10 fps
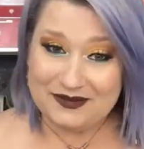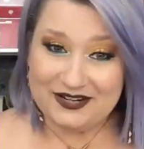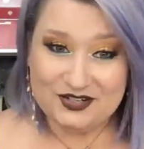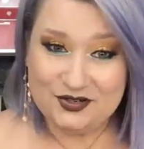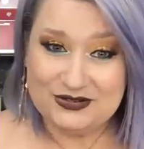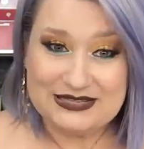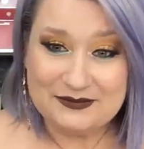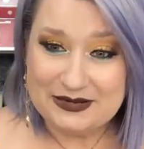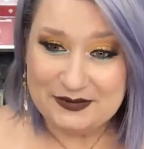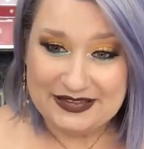going to do is I'm
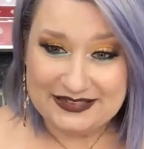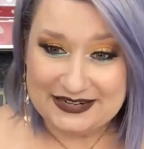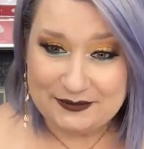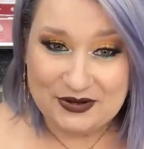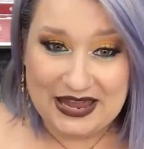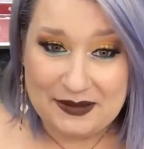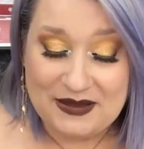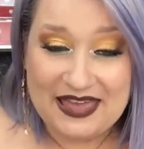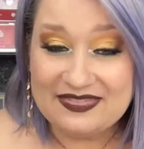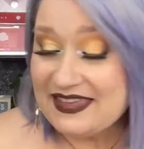going to play the number game.
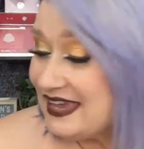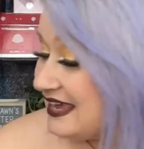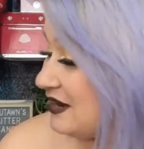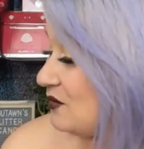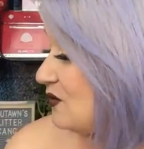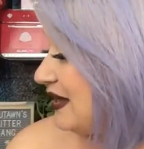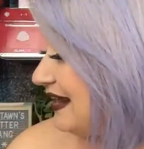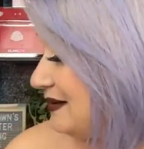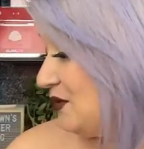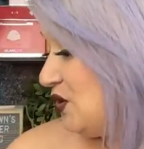And then what I'm